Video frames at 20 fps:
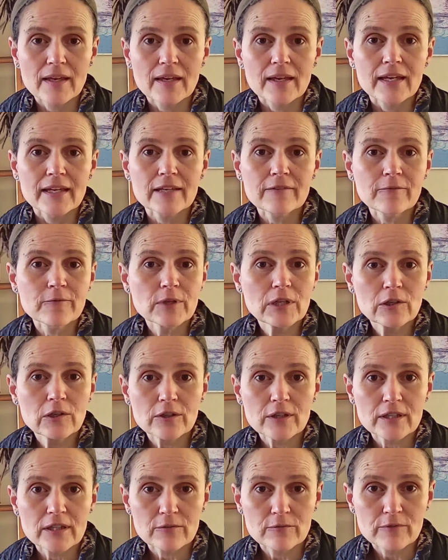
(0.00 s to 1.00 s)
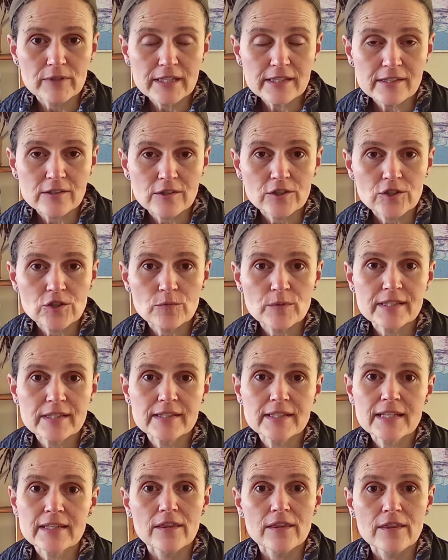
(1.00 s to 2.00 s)
If we look in the research, we
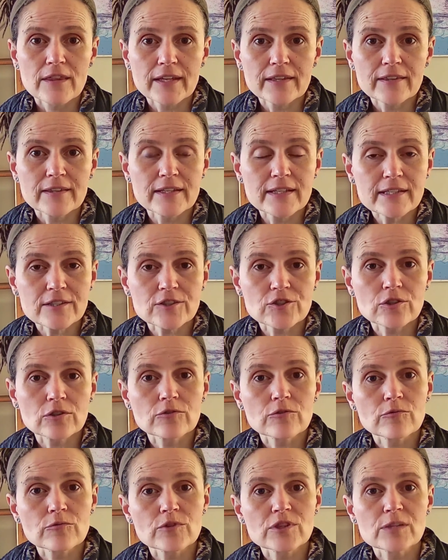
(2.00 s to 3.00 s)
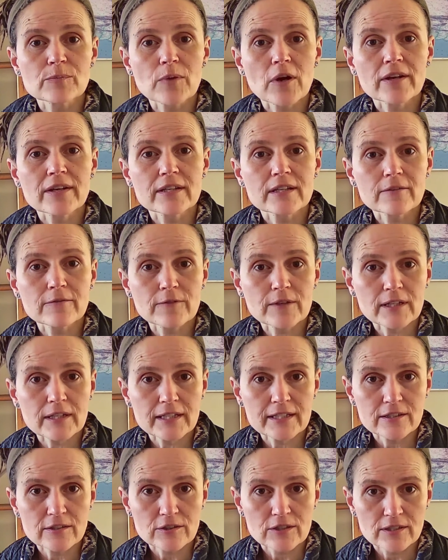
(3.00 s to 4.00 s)
see that these children respond differently
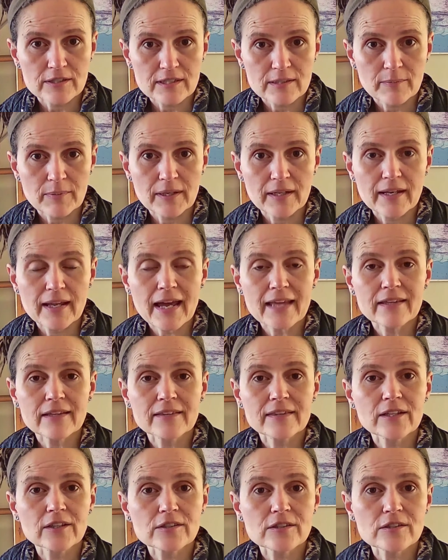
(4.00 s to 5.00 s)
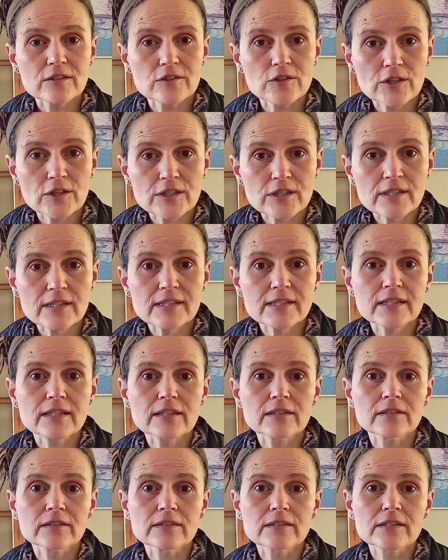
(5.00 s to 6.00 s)
to discipline and that there are certain
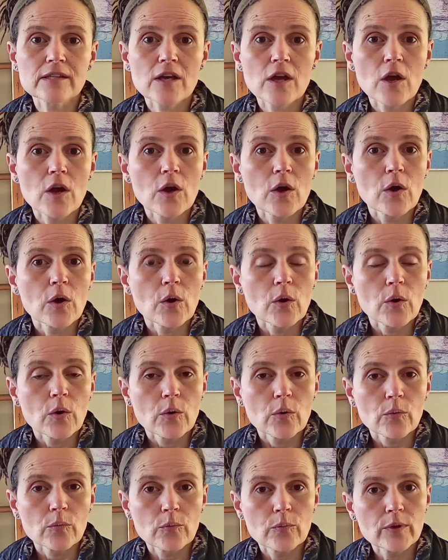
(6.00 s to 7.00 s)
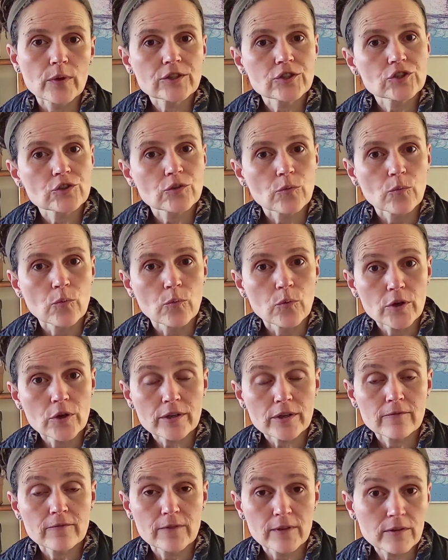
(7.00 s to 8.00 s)
skills which
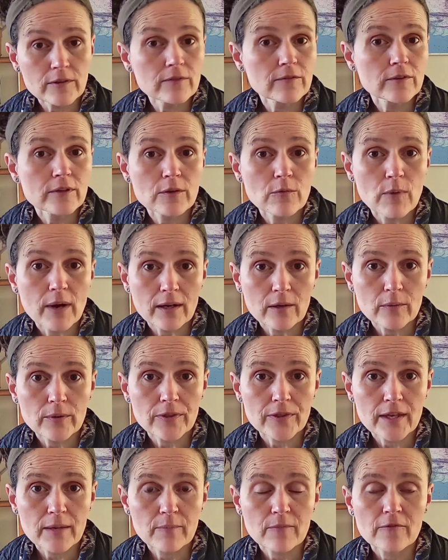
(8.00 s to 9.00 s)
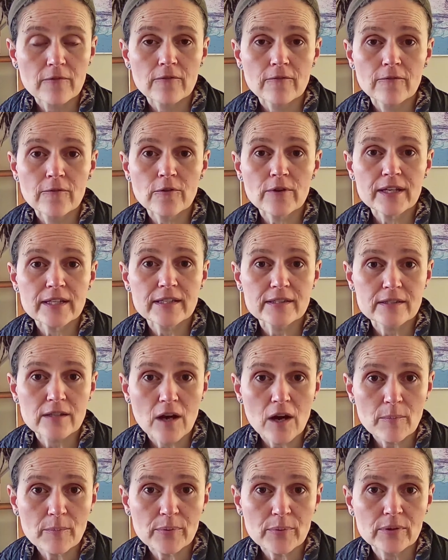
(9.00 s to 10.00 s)
work very, very well with them. For
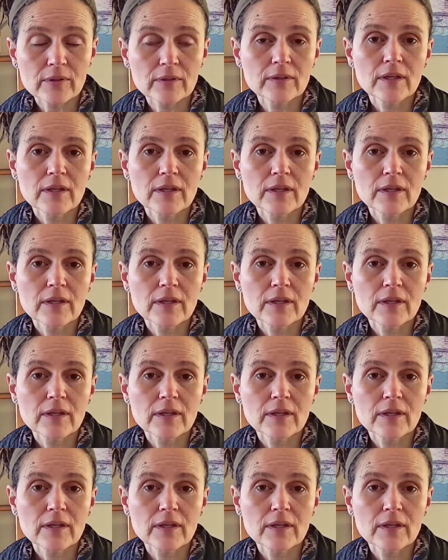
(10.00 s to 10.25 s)
example,